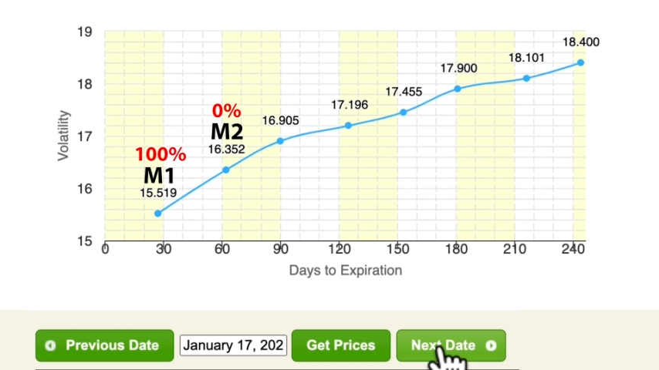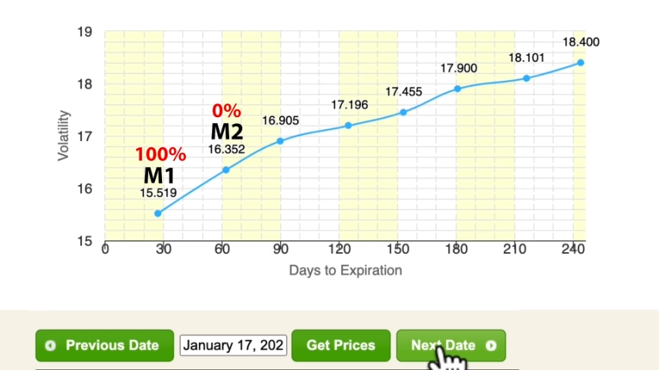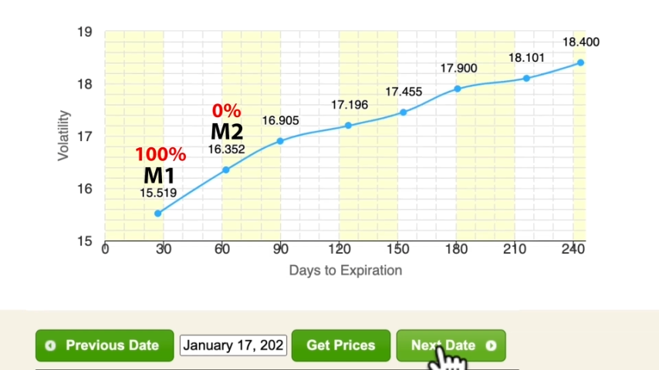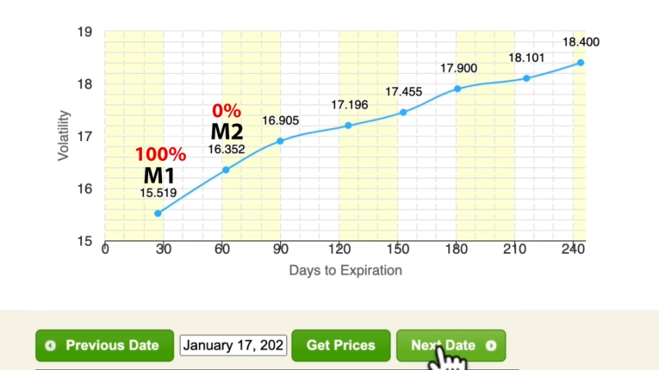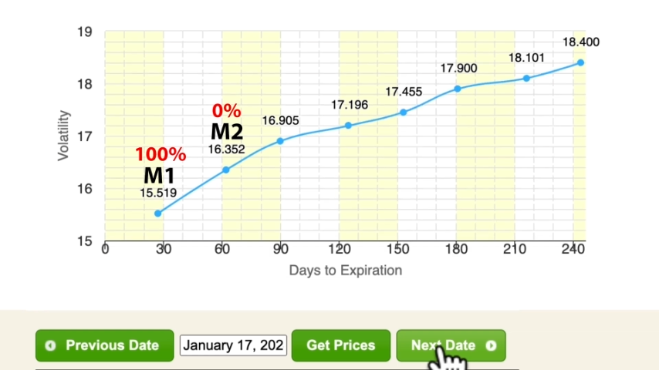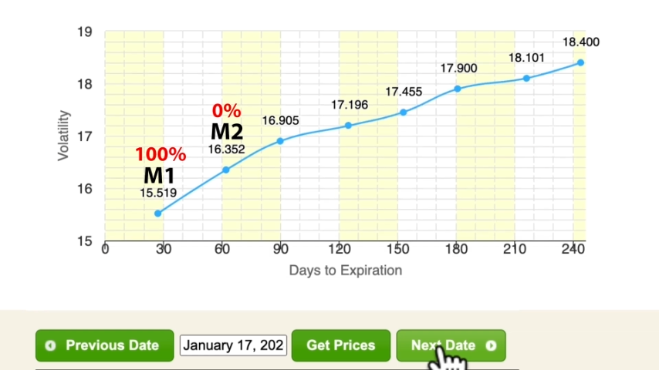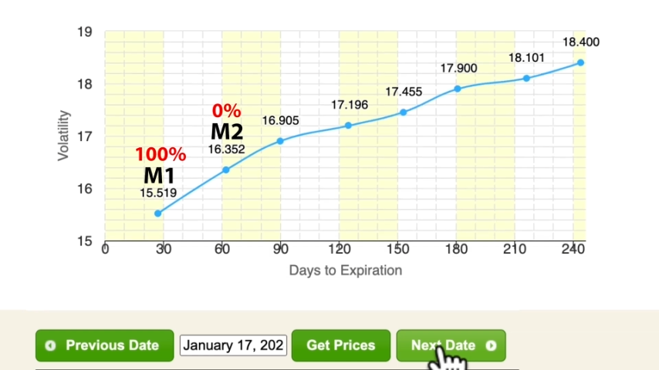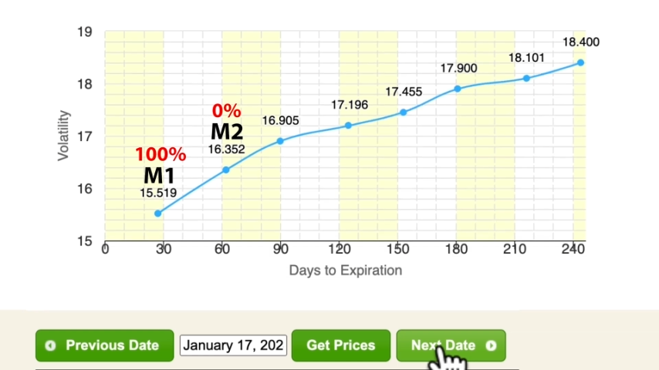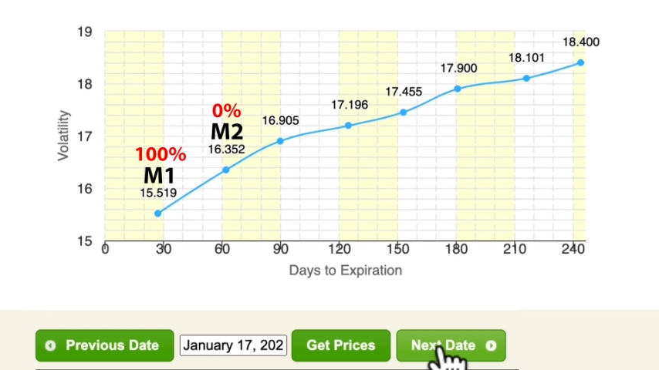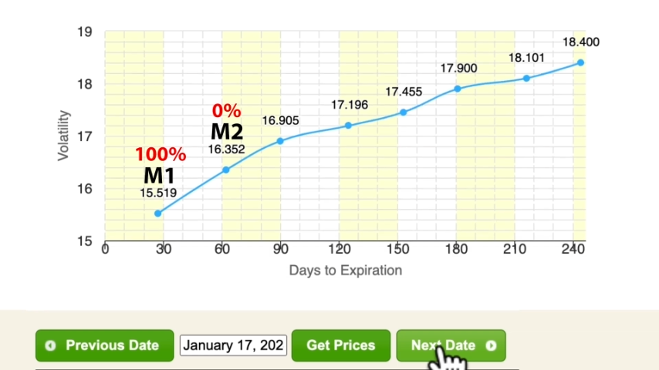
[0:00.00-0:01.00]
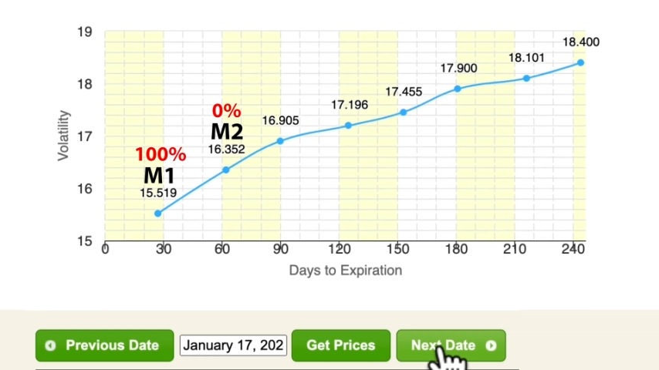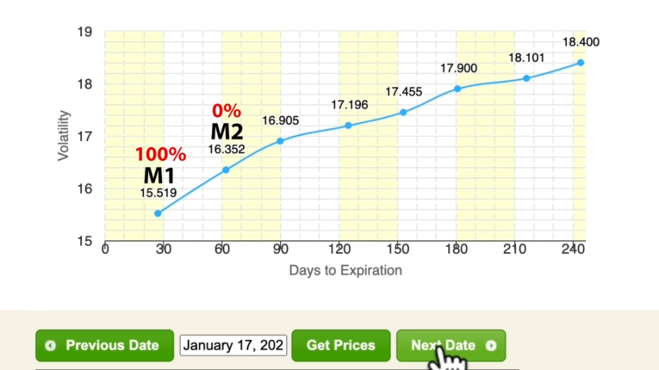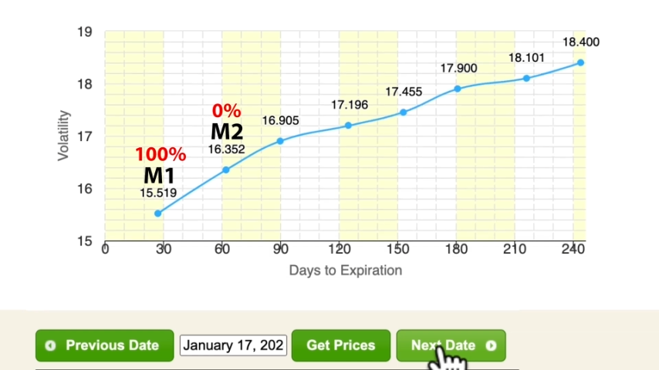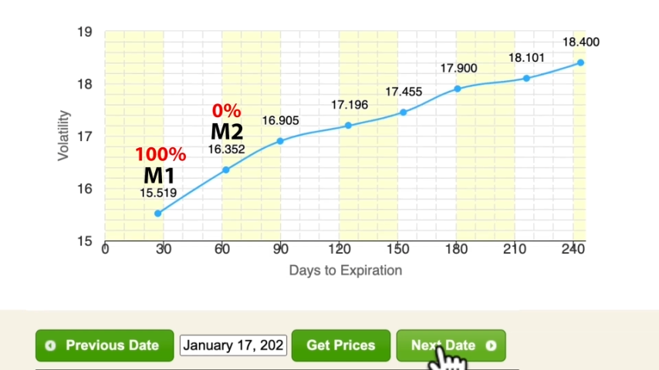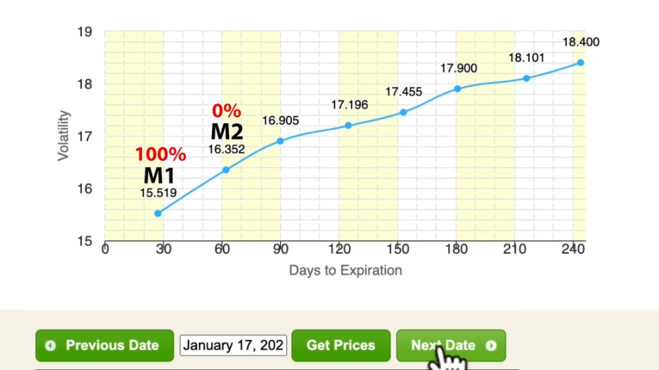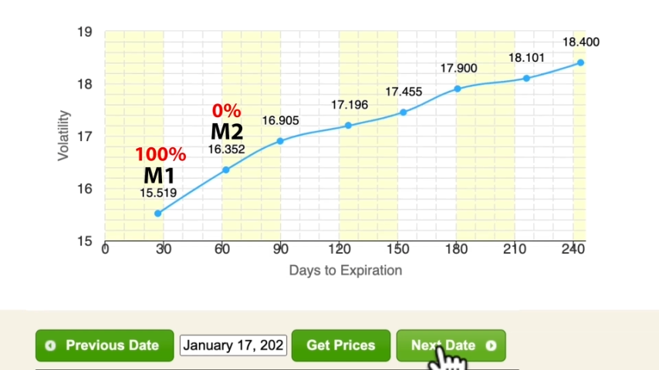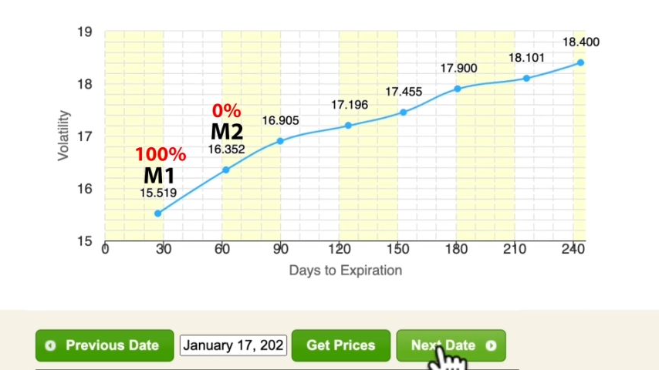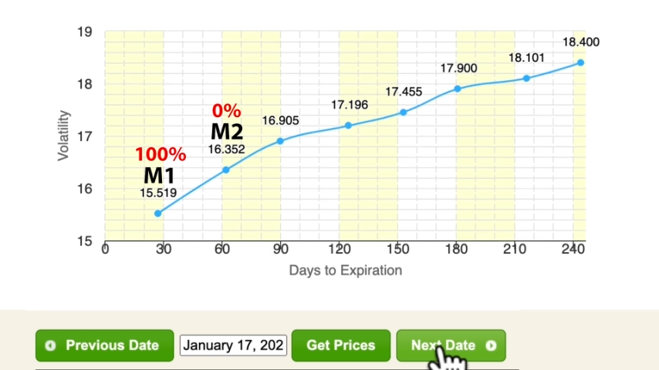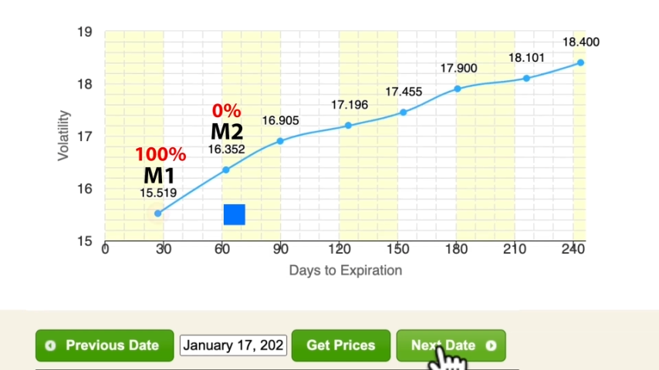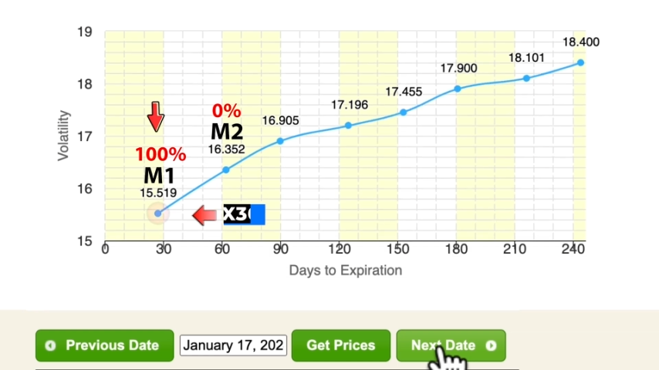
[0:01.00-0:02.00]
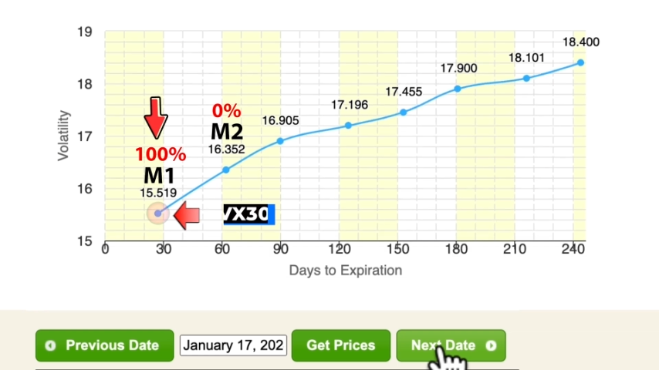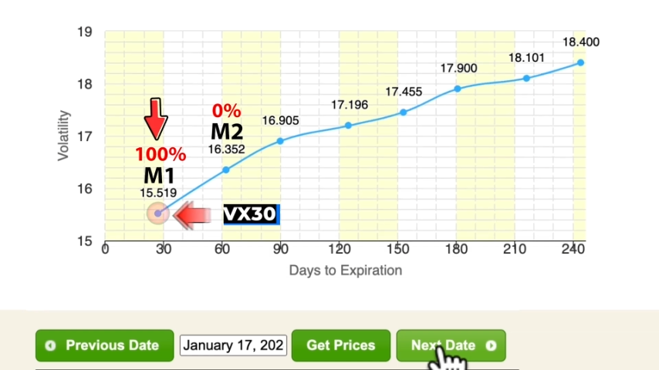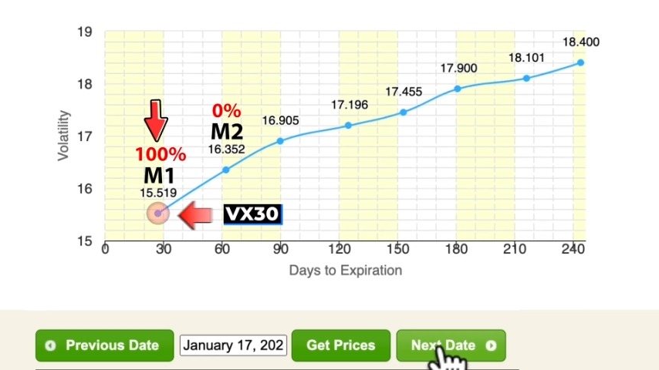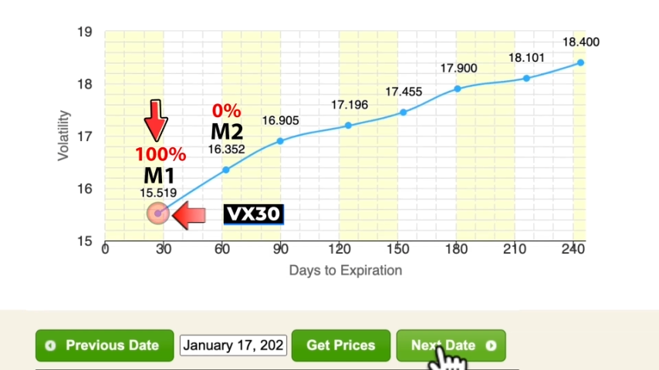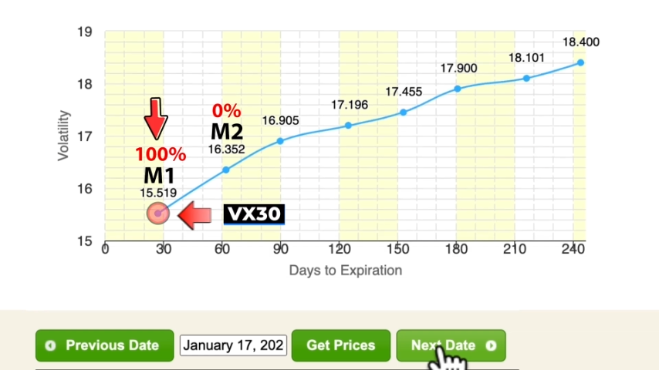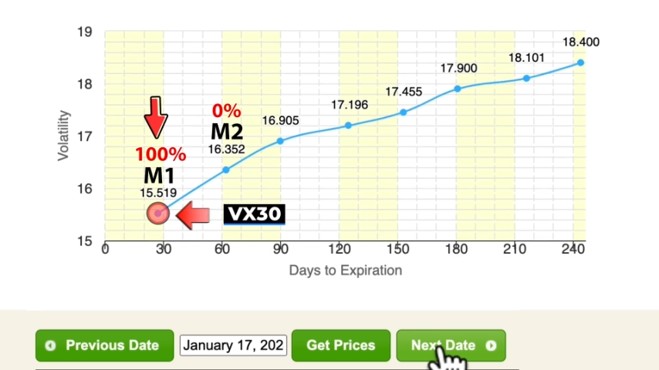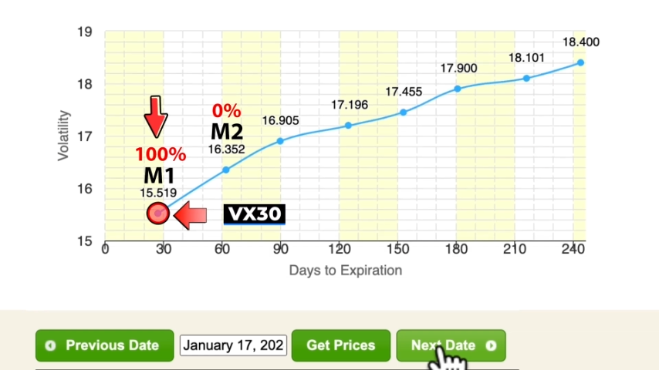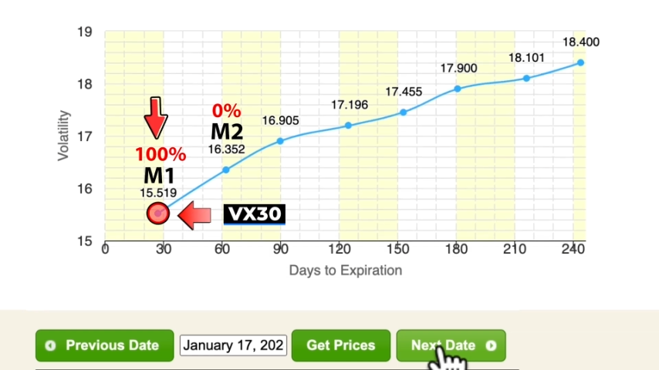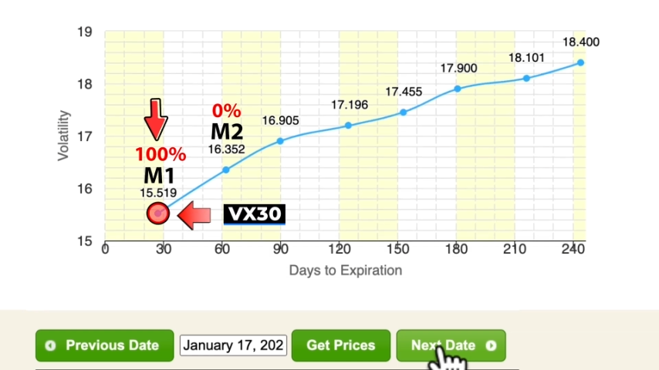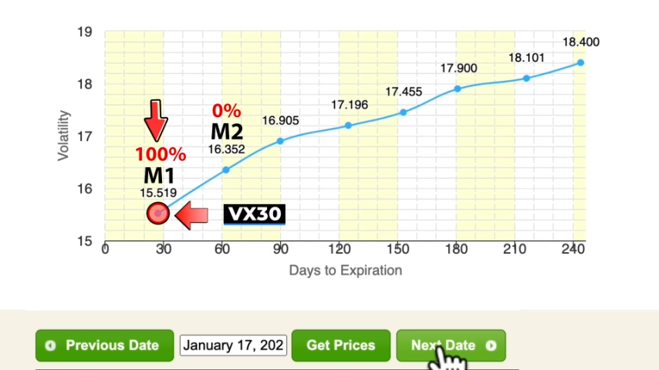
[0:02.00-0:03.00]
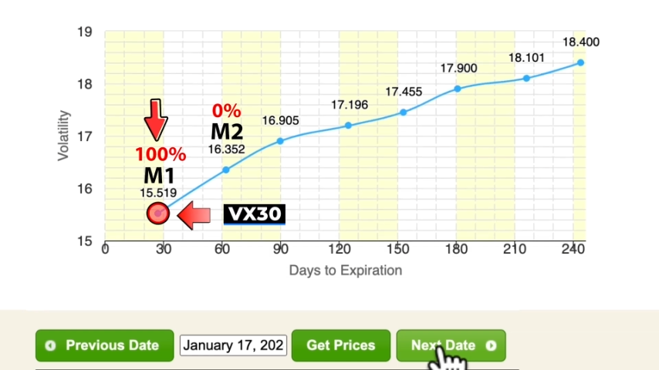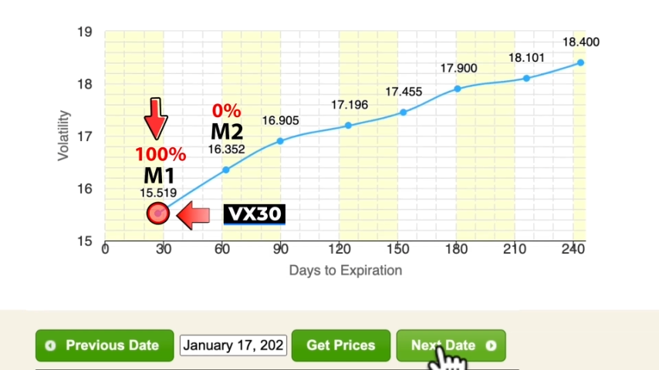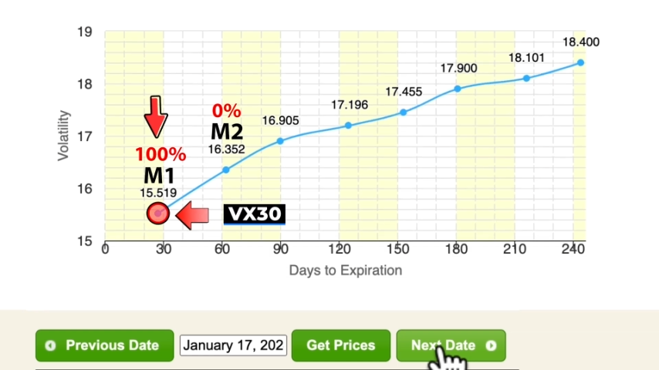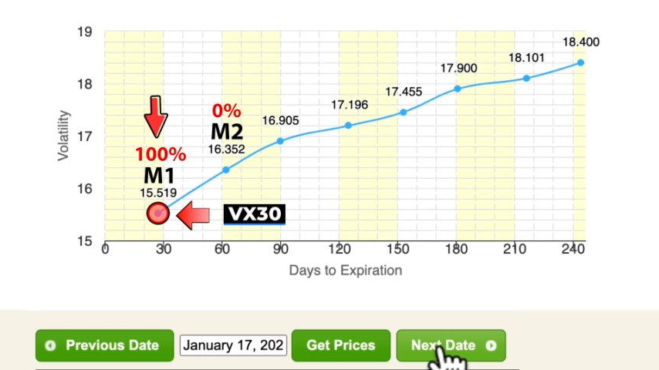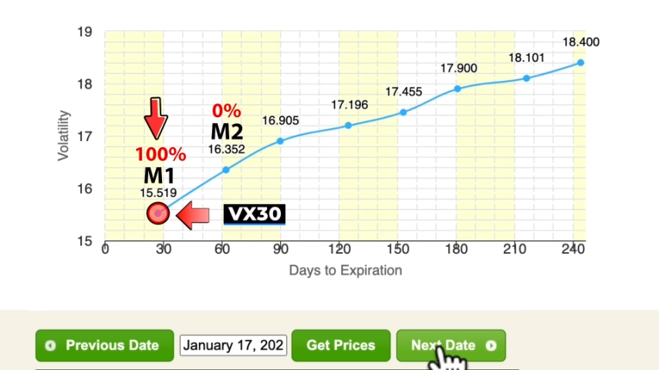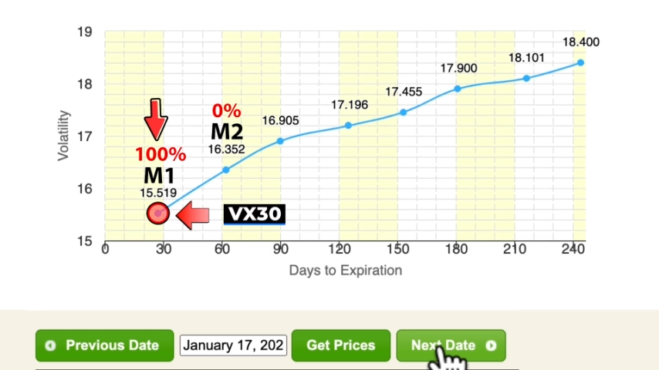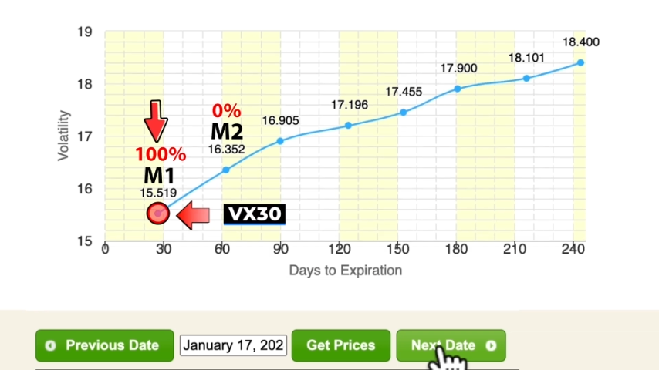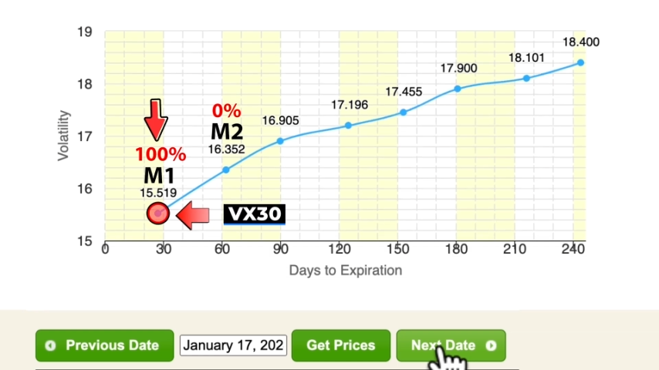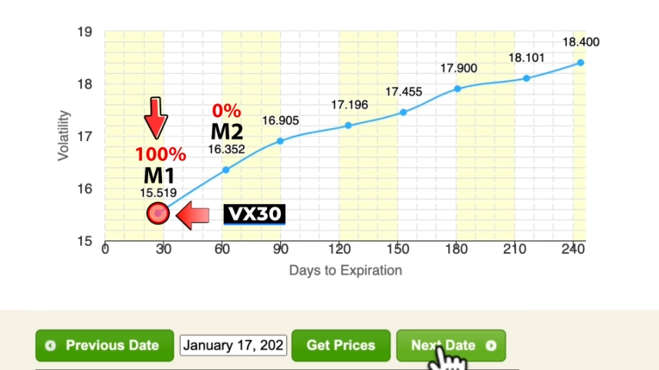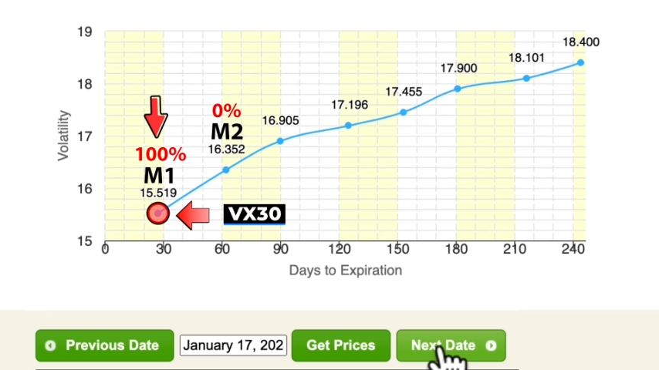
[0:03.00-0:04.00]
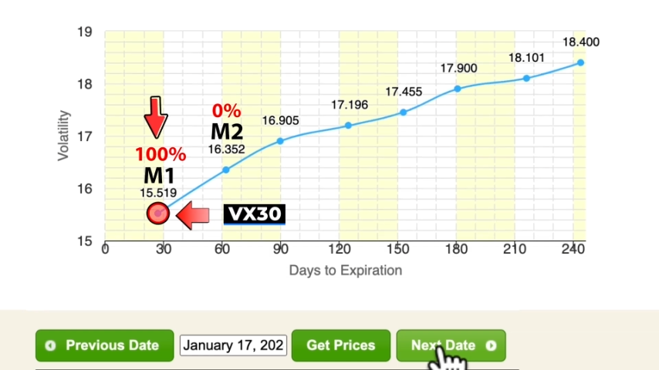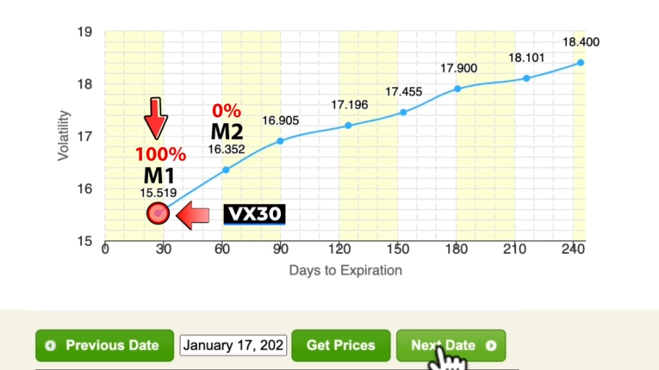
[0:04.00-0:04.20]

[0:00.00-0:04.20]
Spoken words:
(no speaker visible)